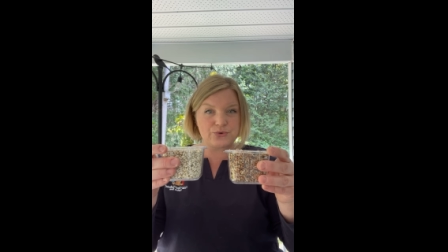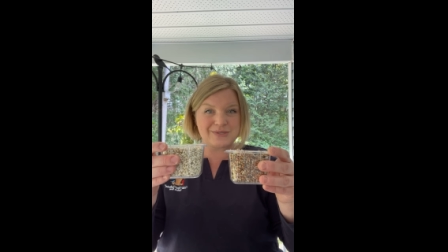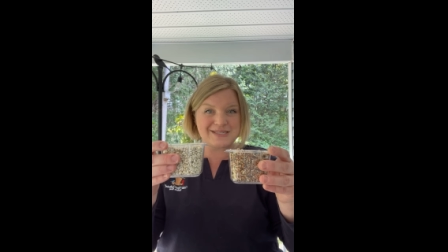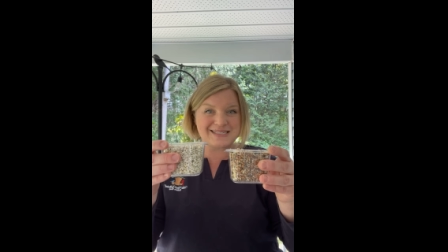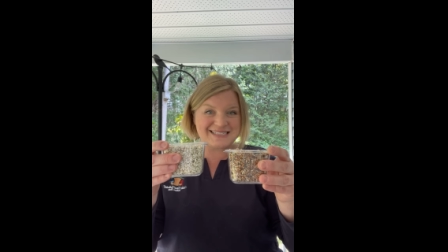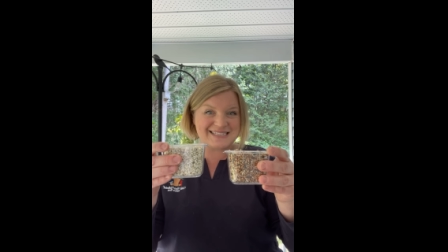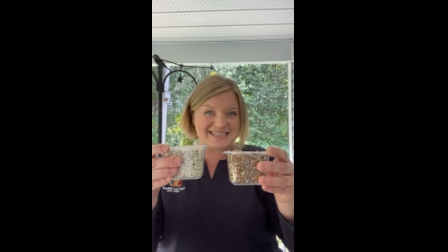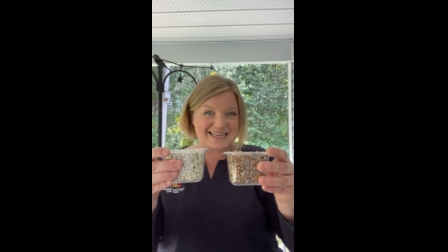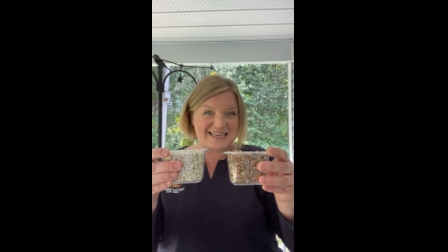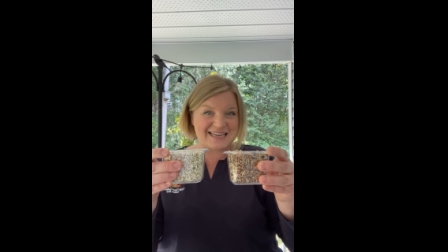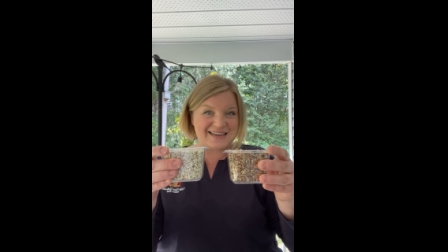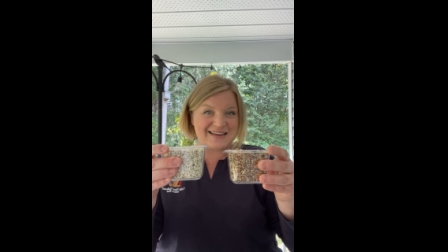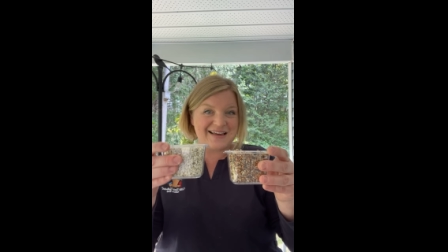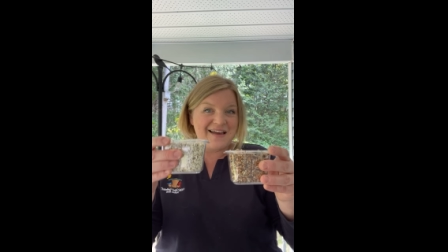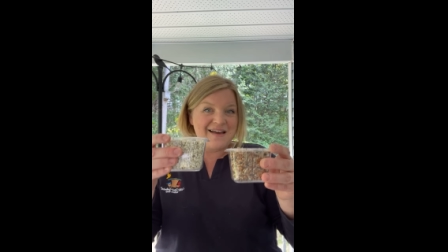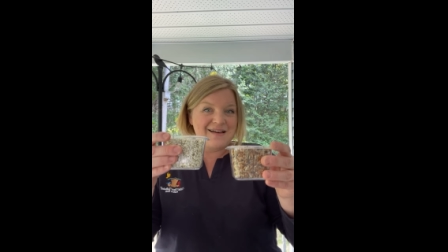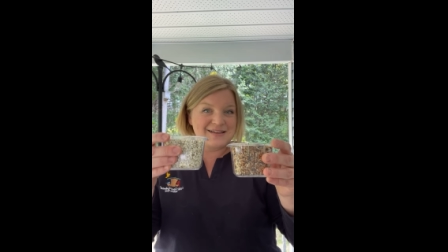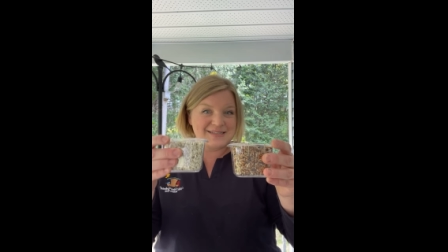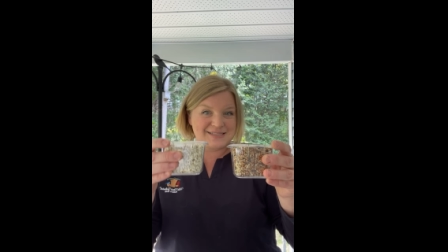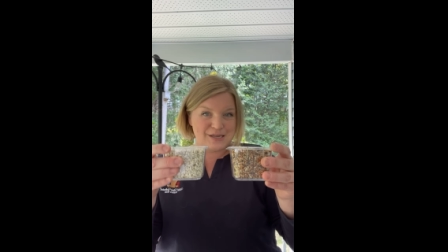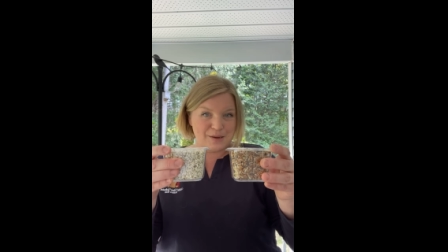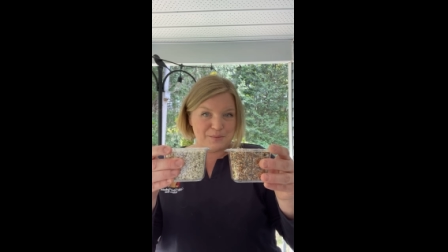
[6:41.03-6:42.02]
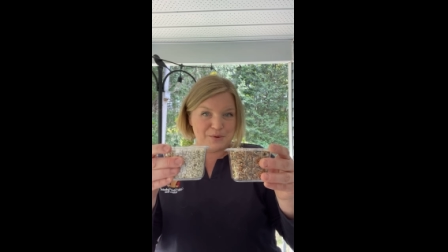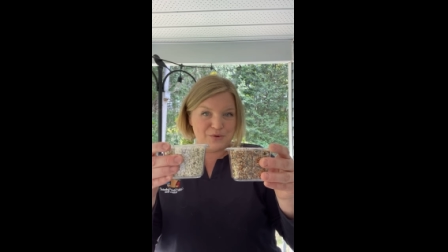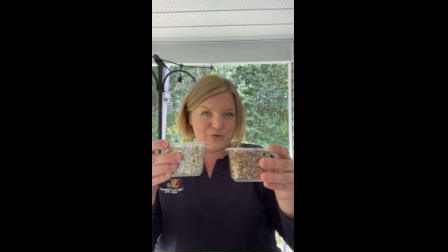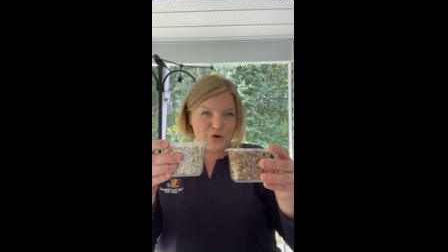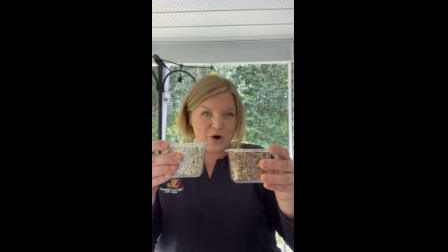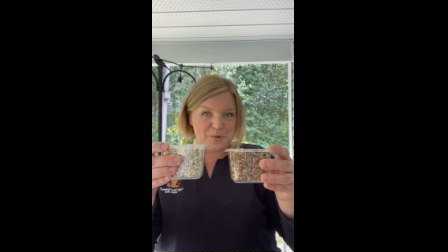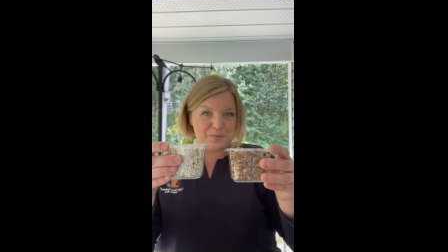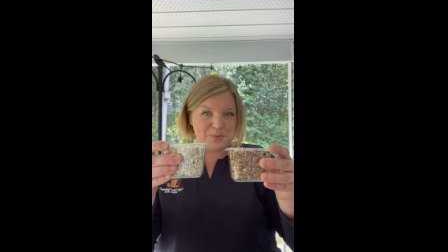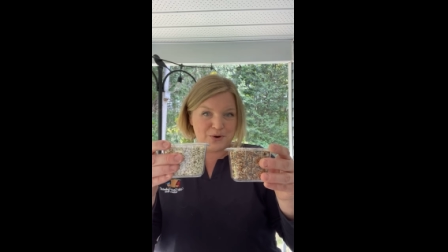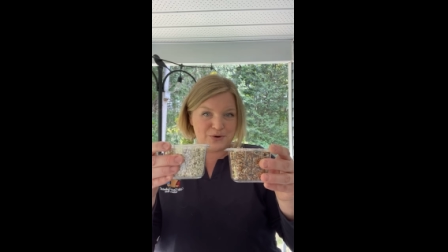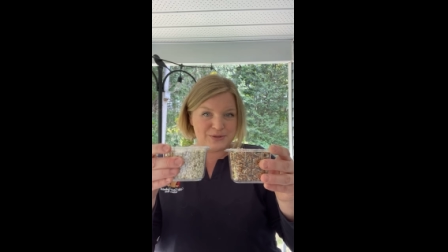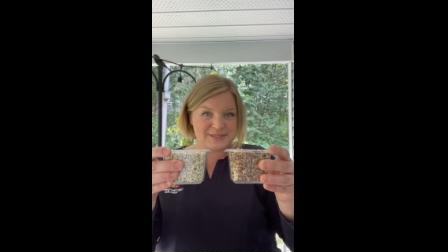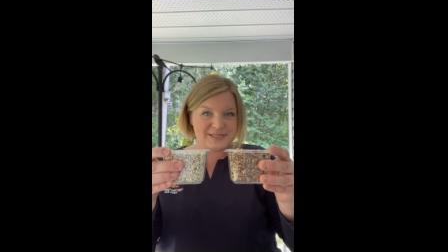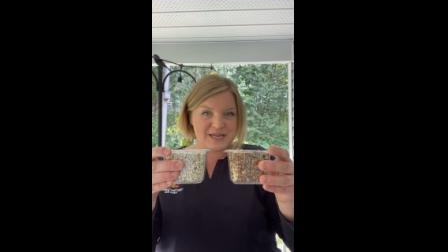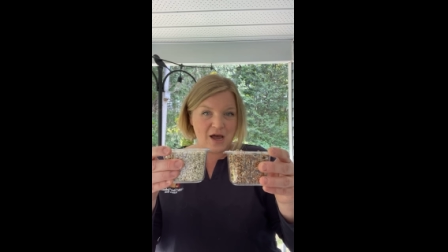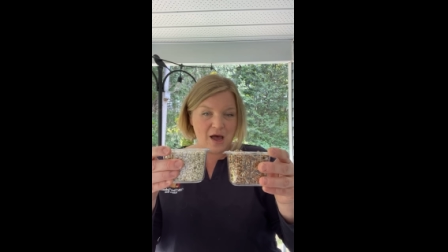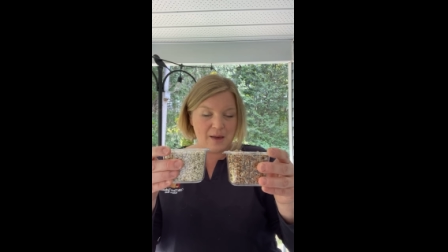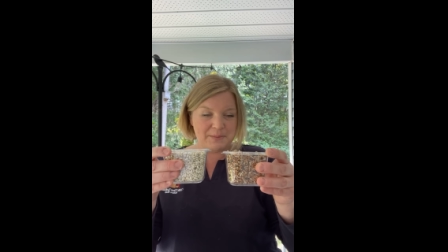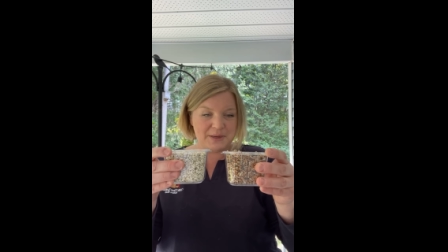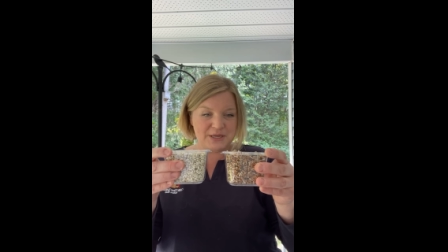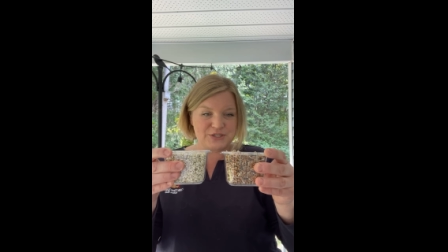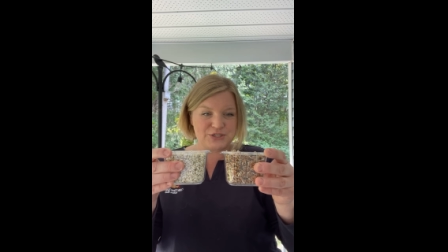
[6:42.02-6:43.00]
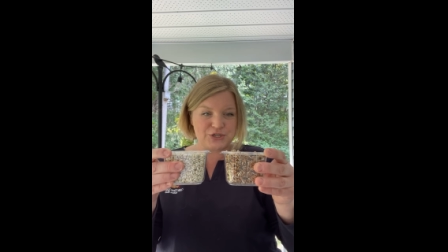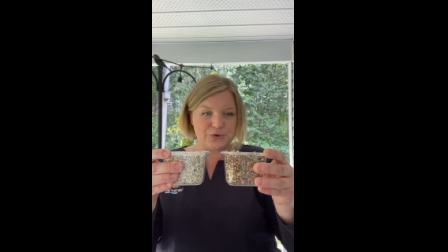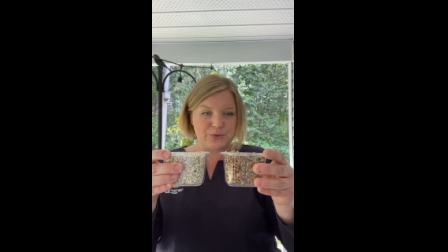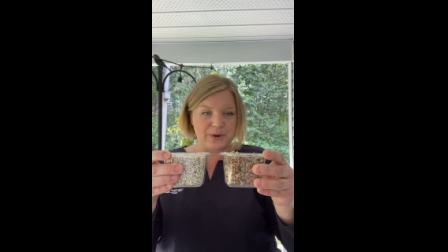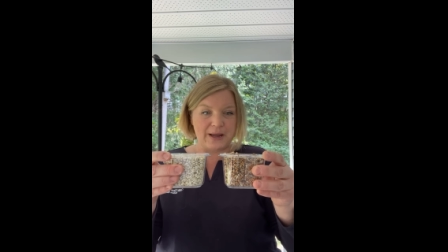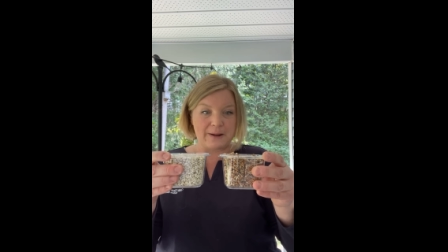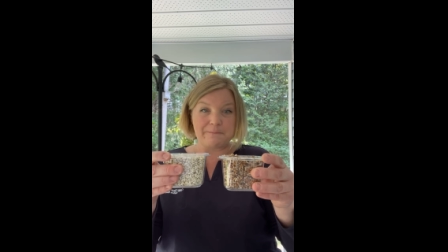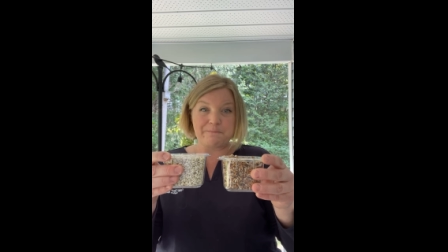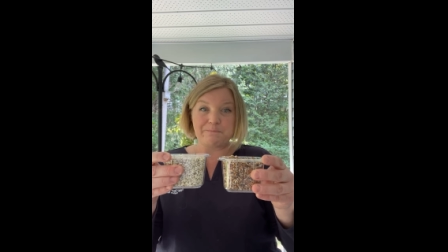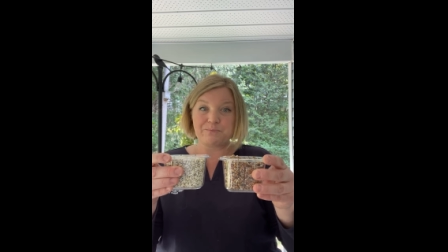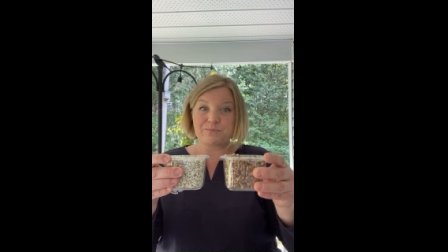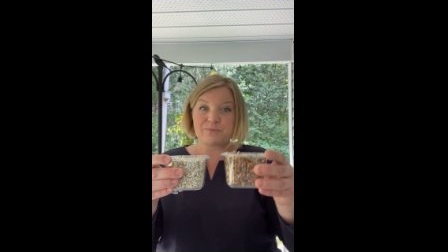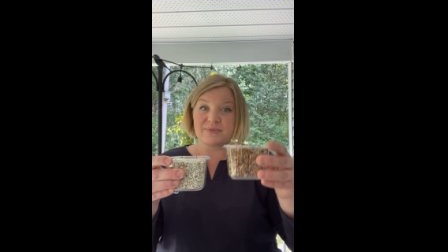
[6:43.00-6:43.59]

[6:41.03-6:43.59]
see some of our birds coming to it.